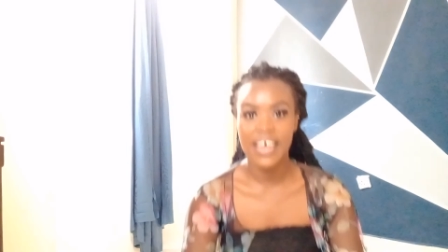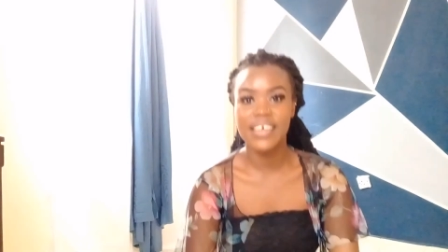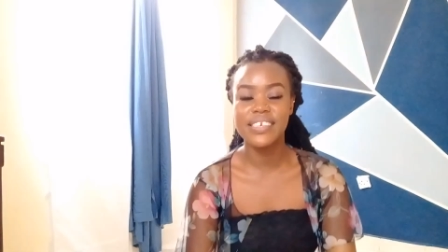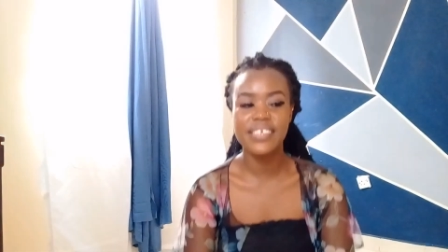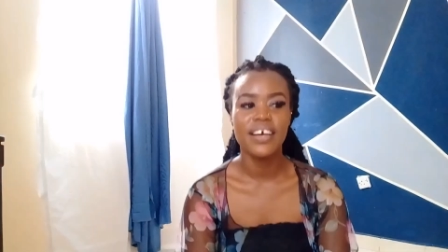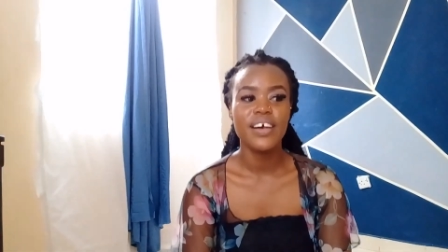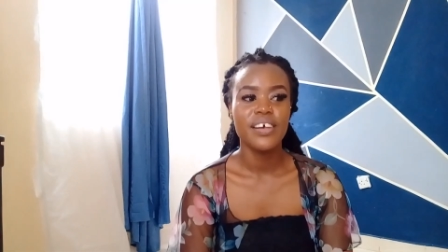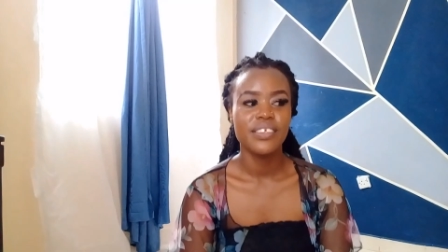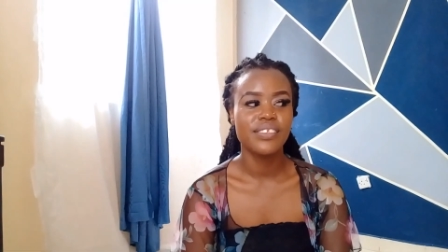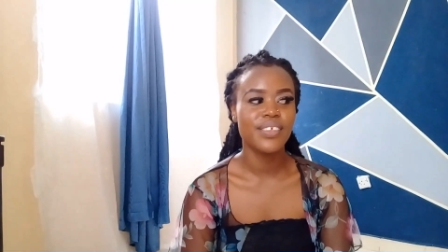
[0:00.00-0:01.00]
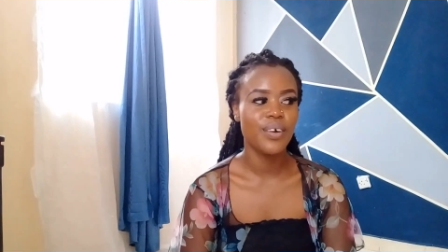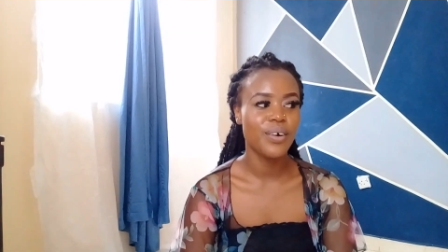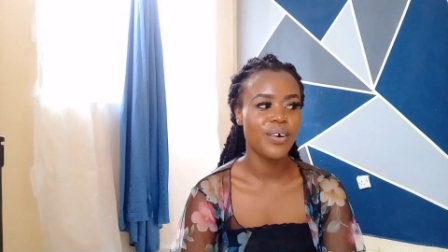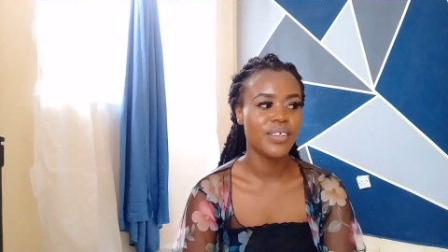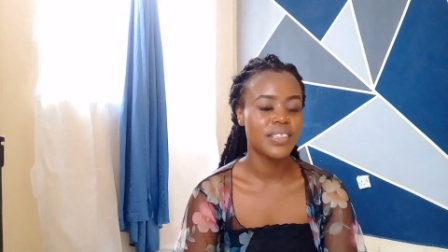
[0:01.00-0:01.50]
tight.
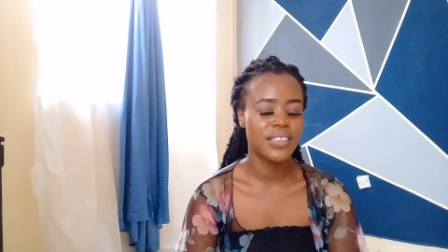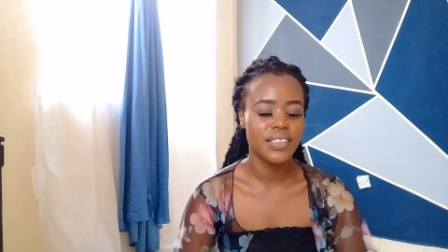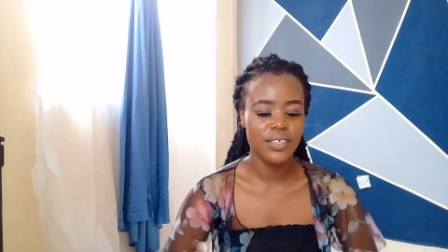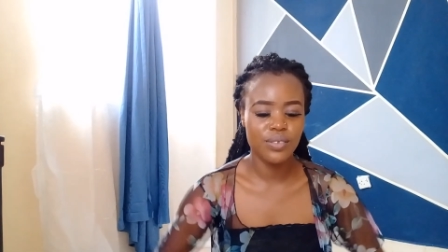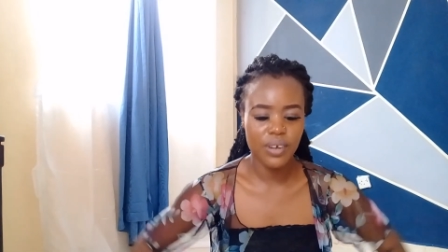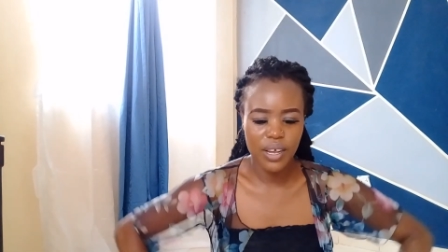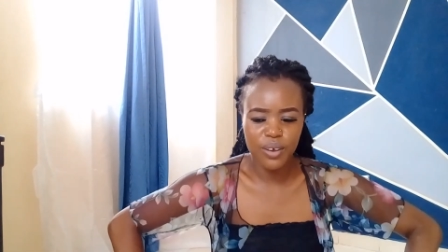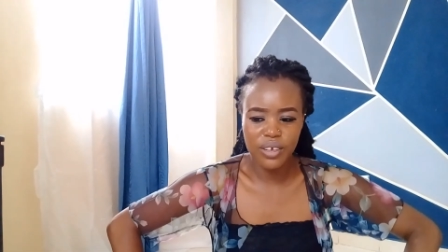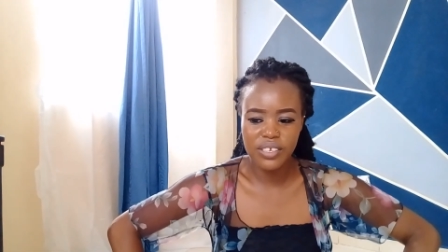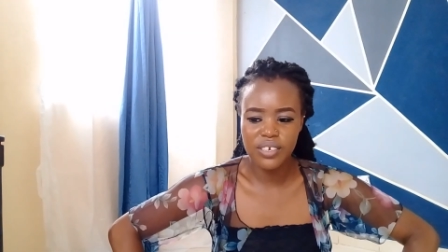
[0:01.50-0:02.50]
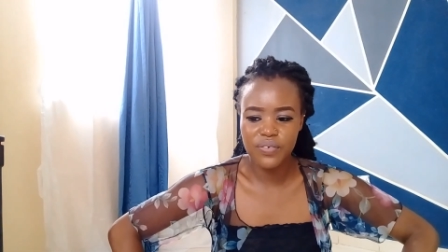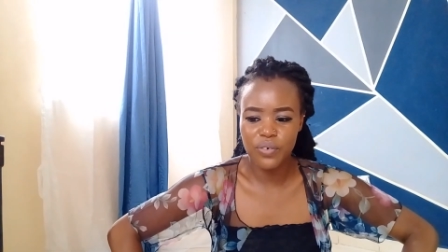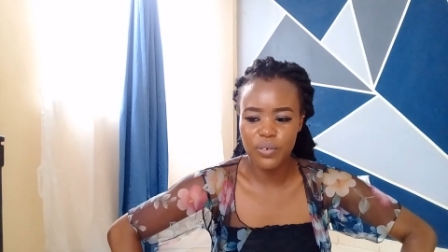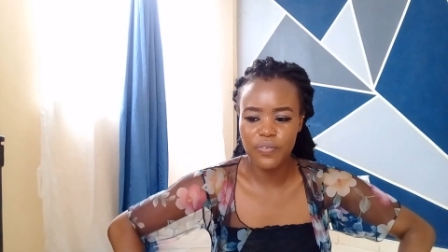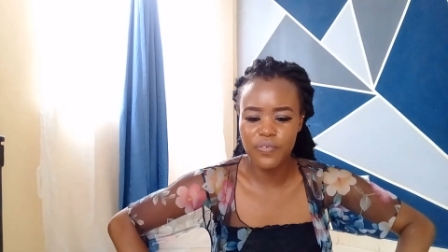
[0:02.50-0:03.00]
So this one I got it
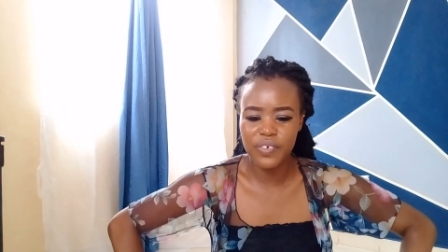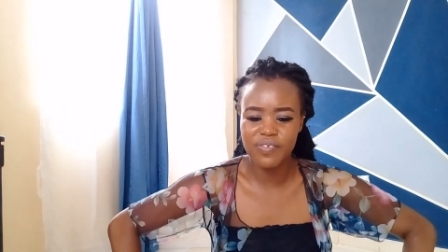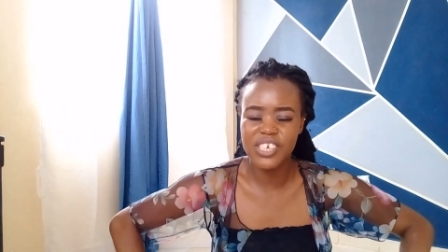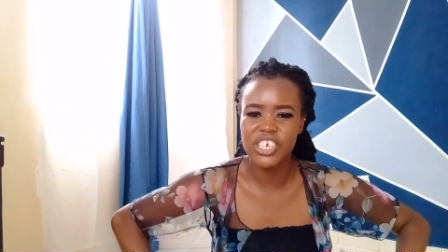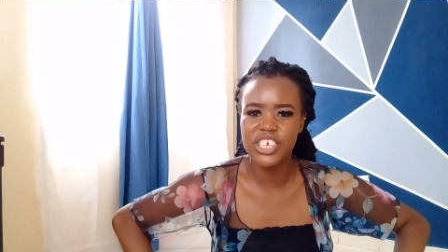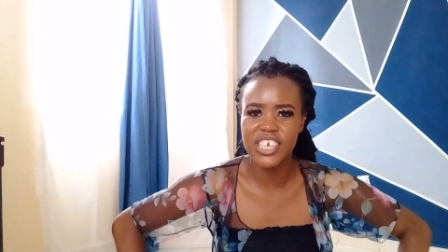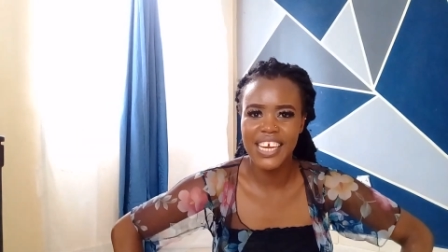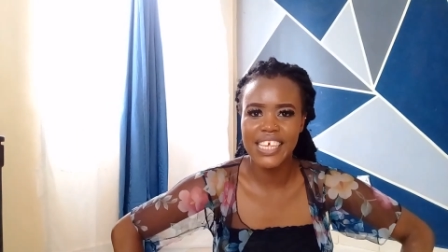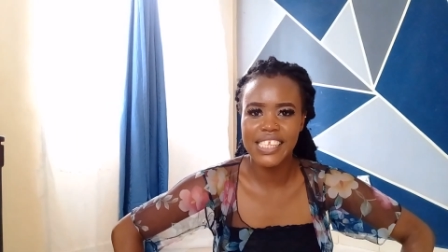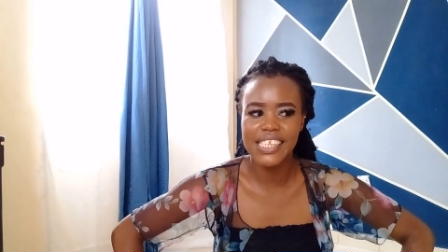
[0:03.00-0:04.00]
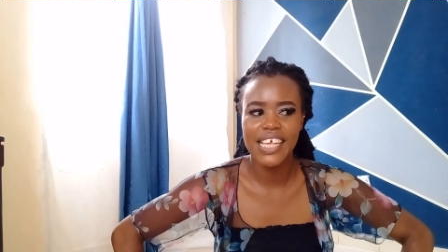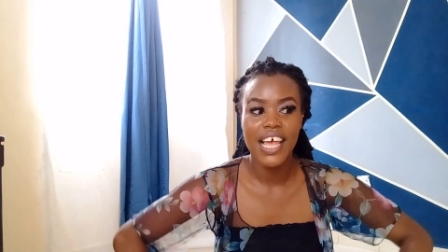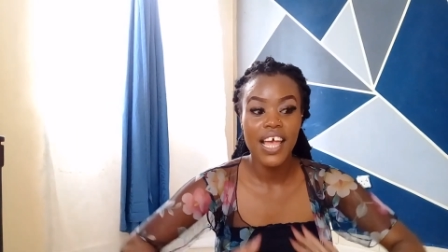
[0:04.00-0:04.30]
for 50 shillings.